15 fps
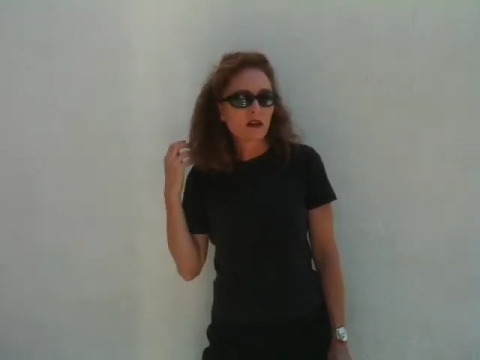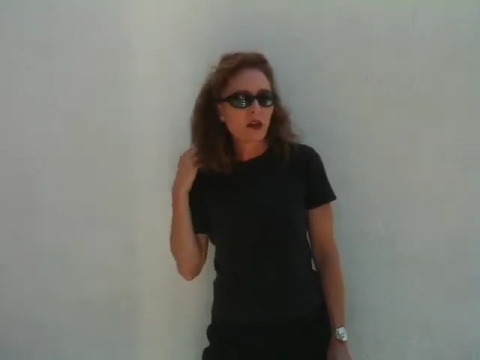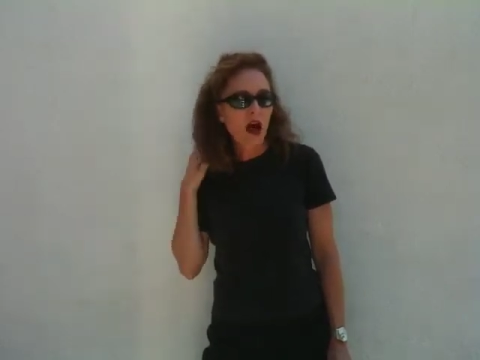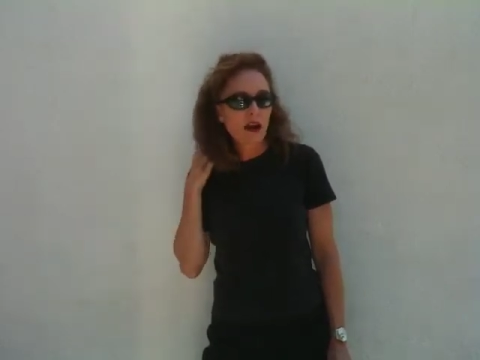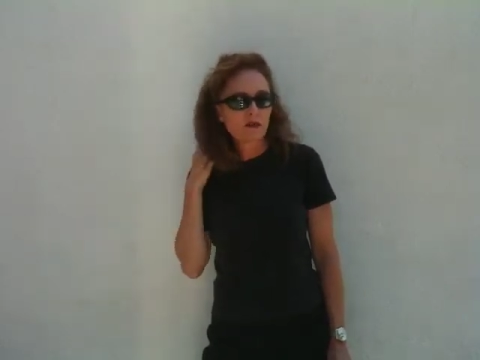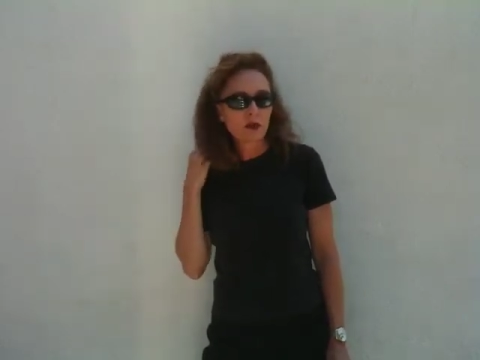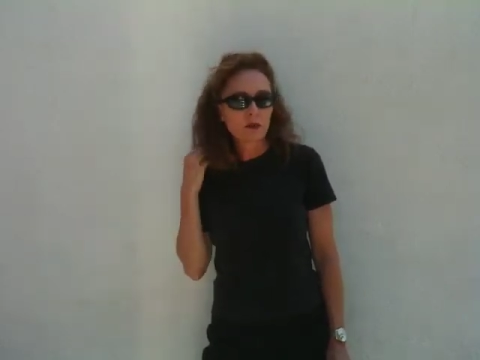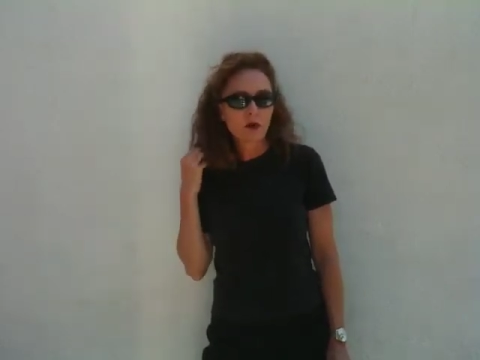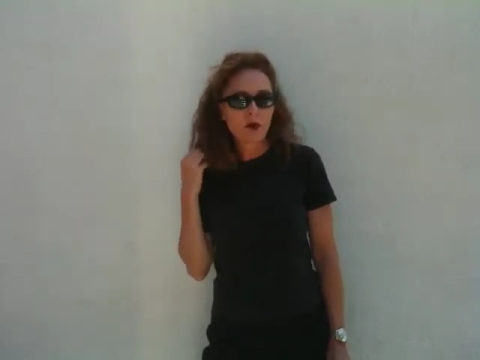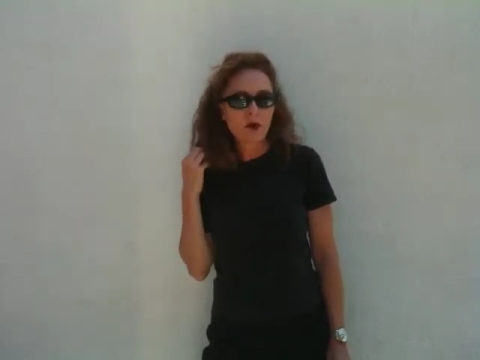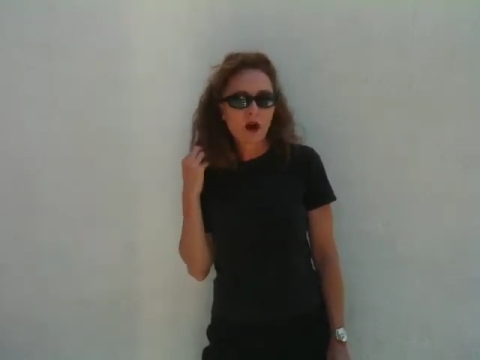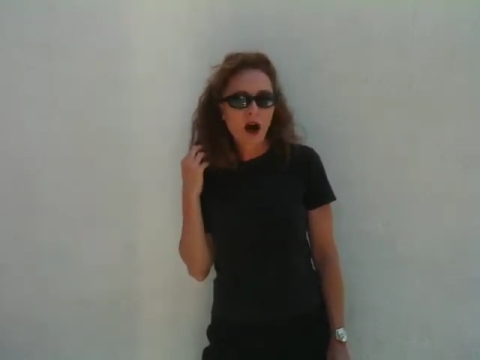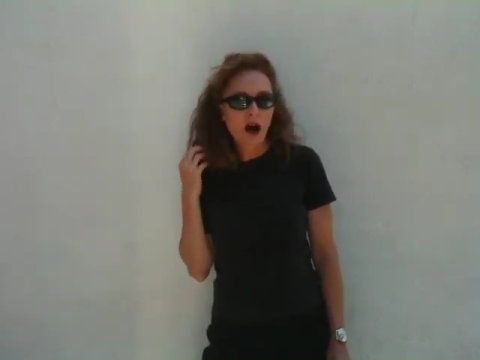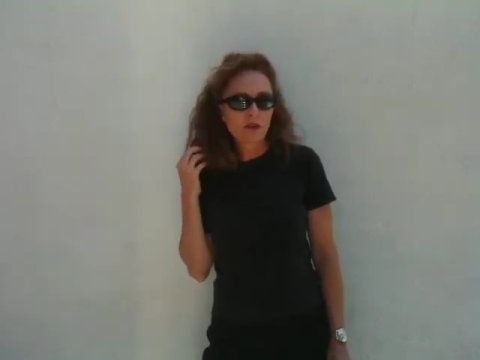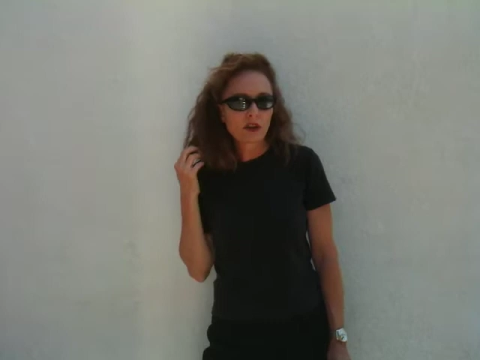A lot of it
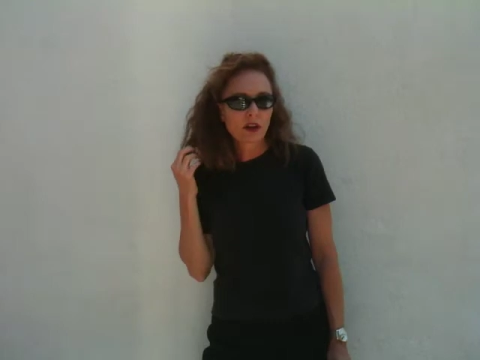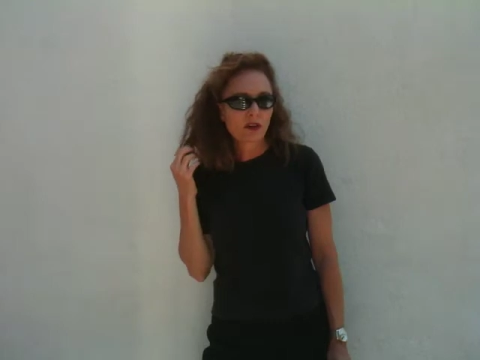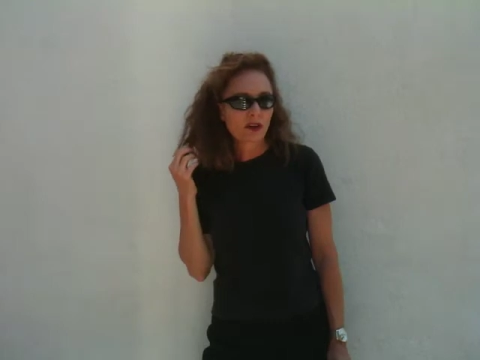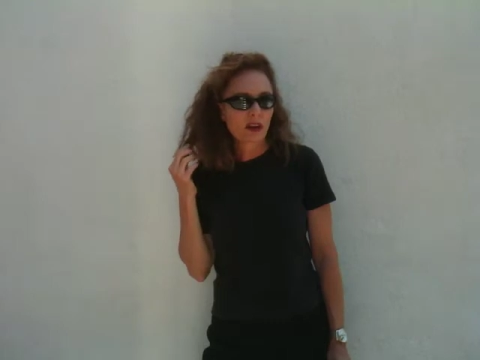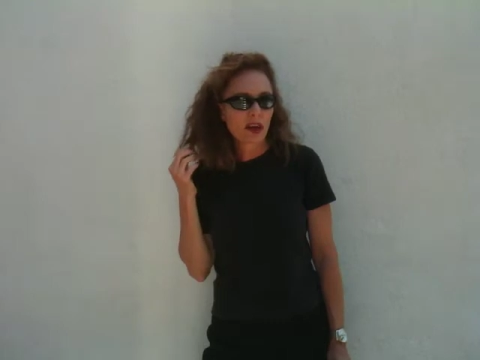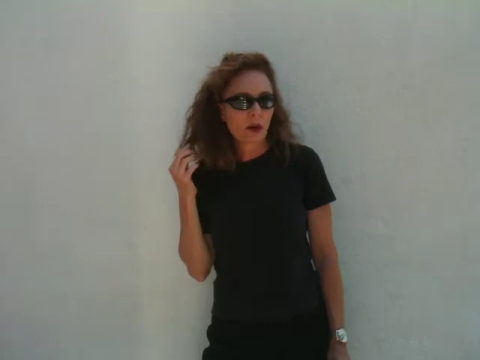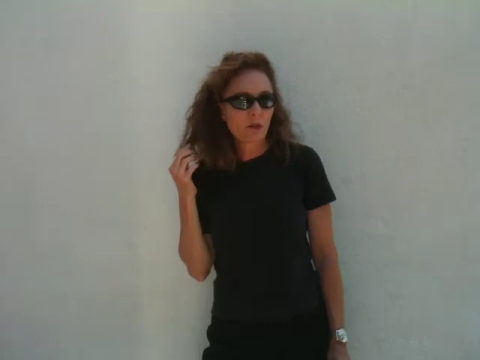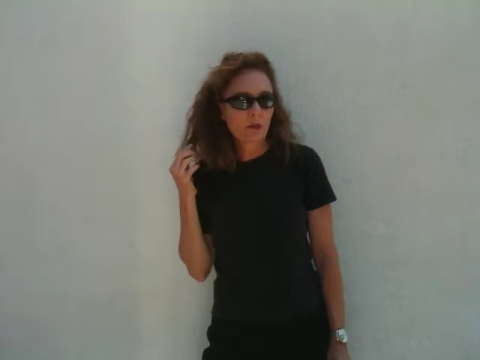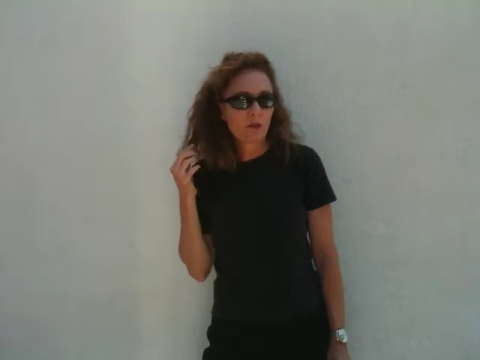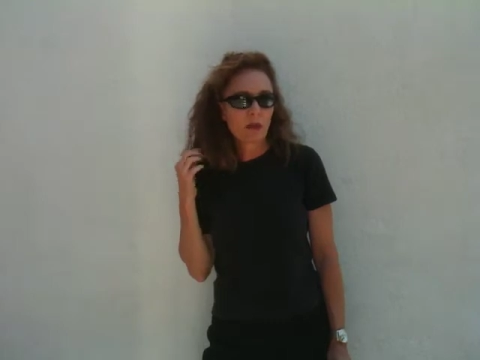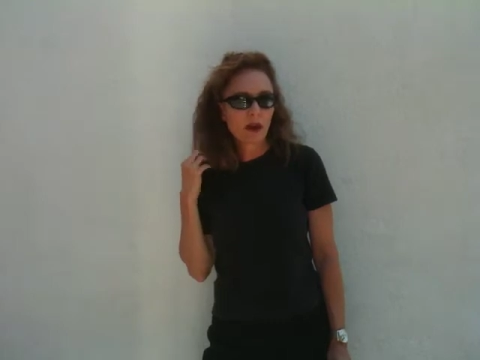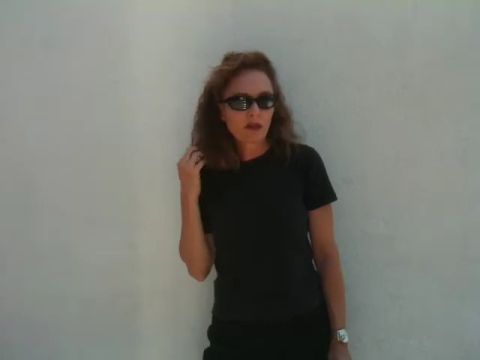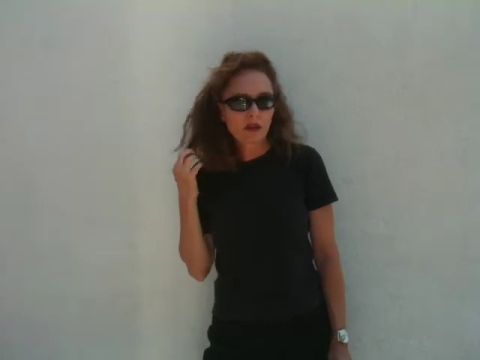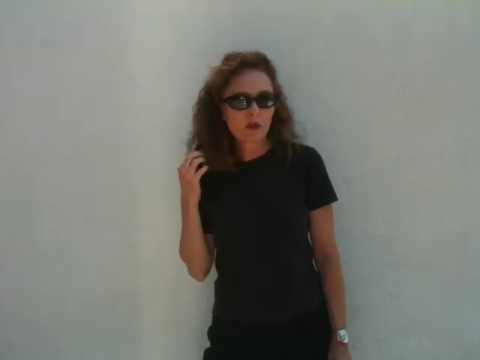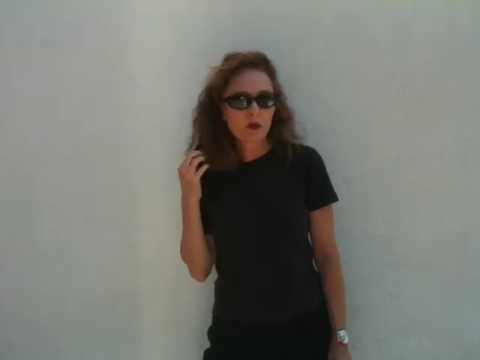broke off because I kept
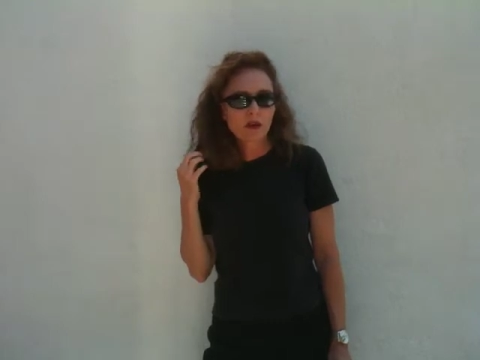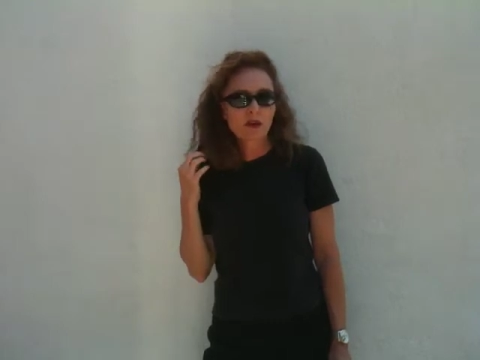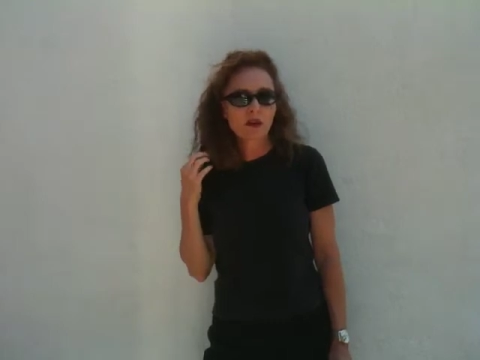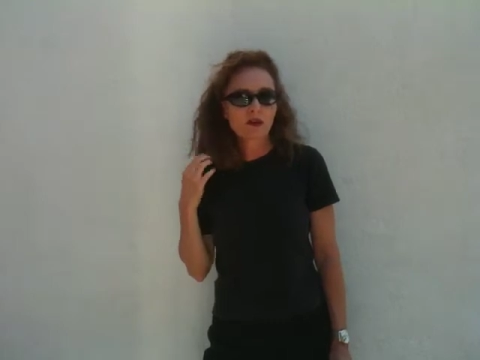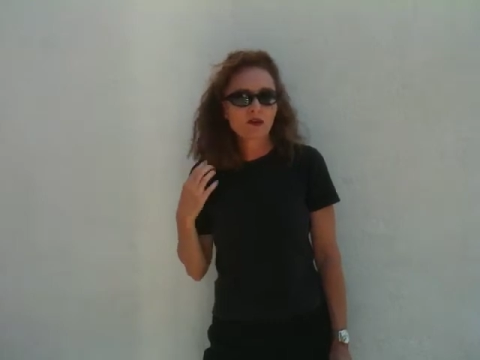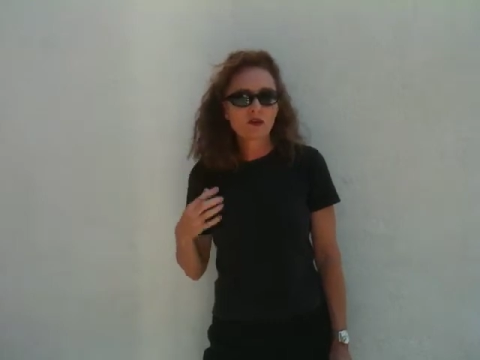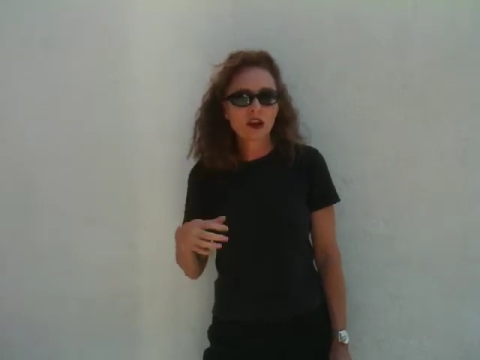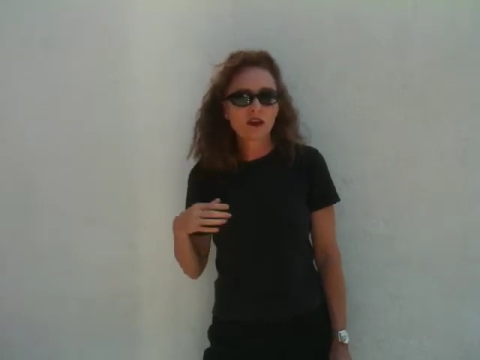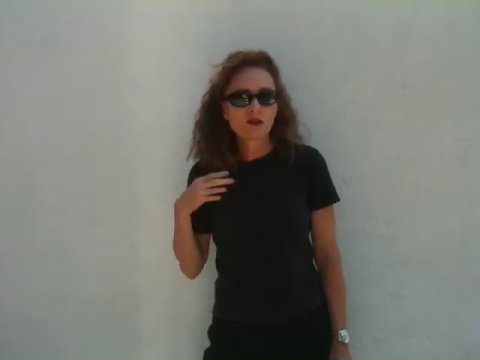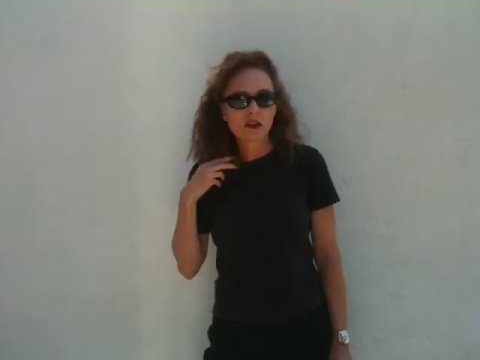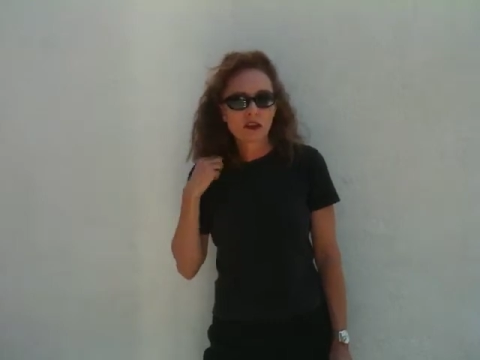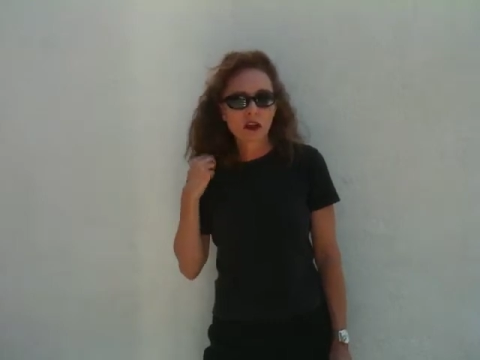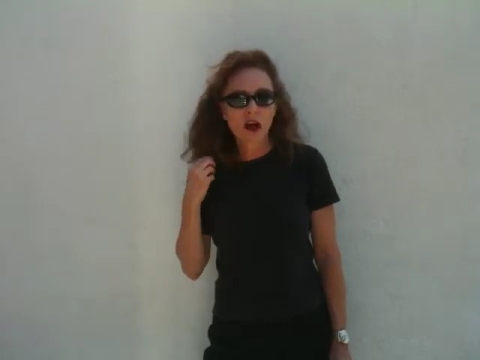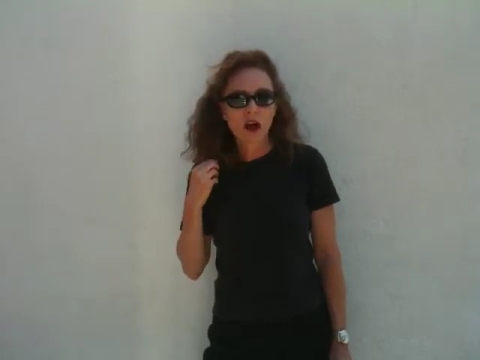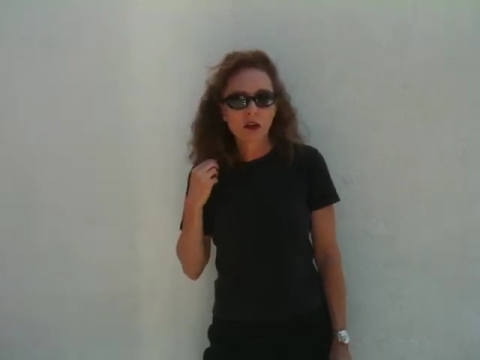messing with it and
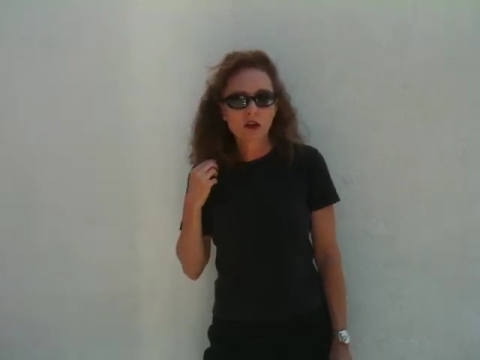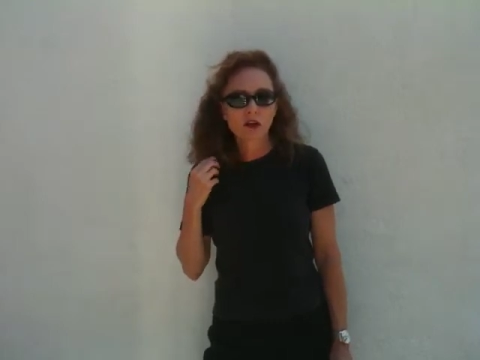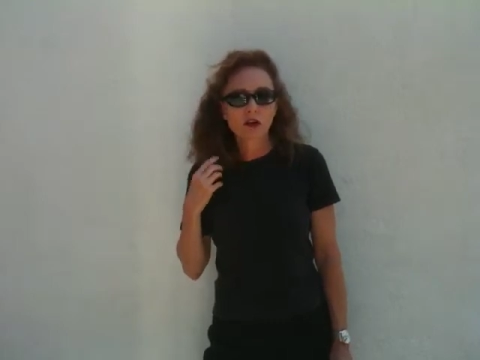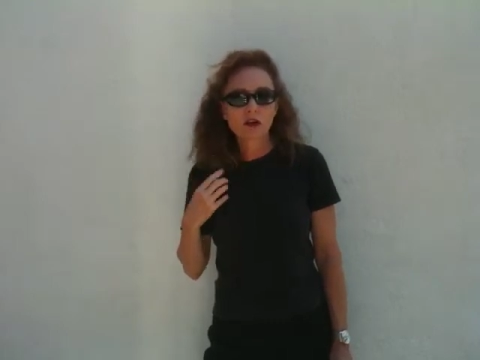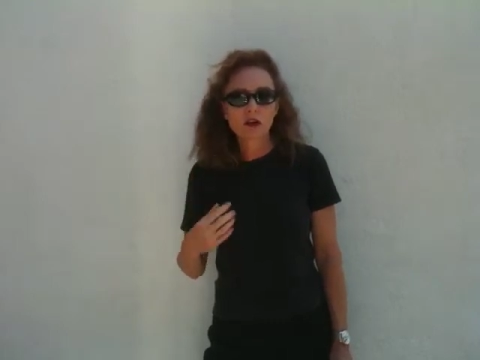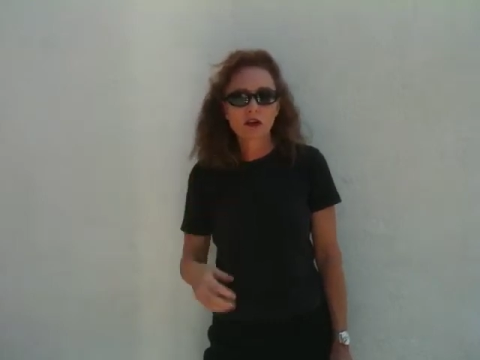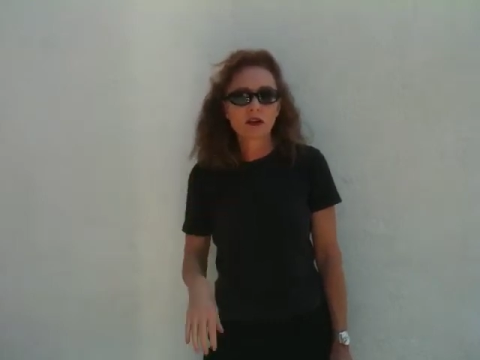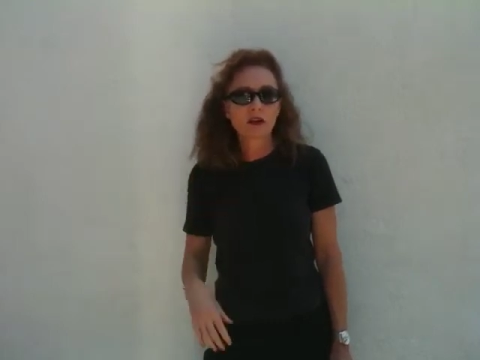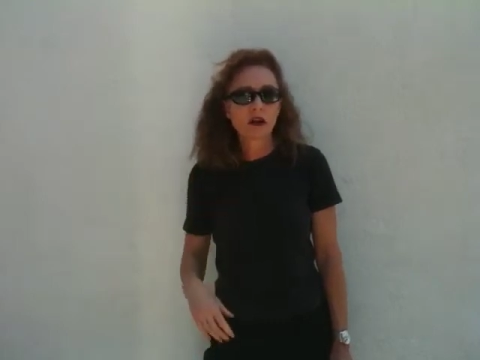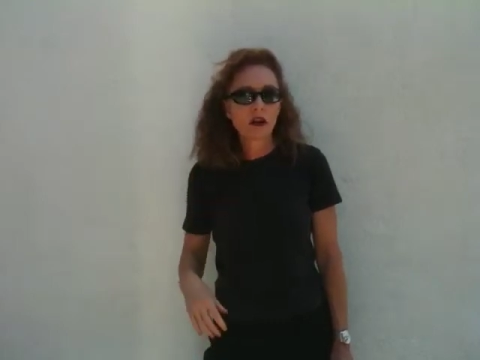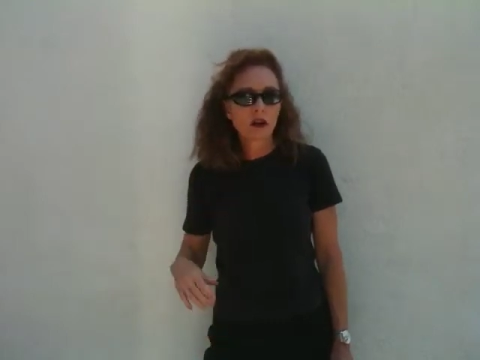changing the color, and